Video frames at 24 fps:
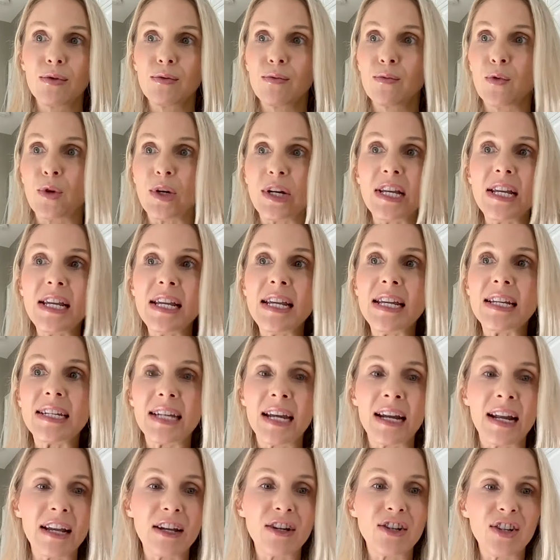would eat
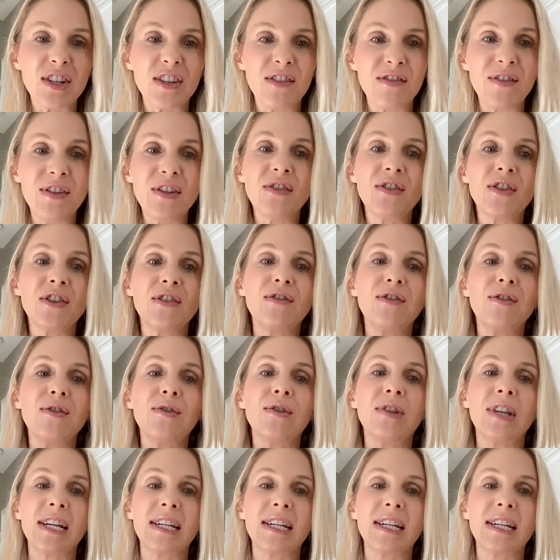and I could just feel the food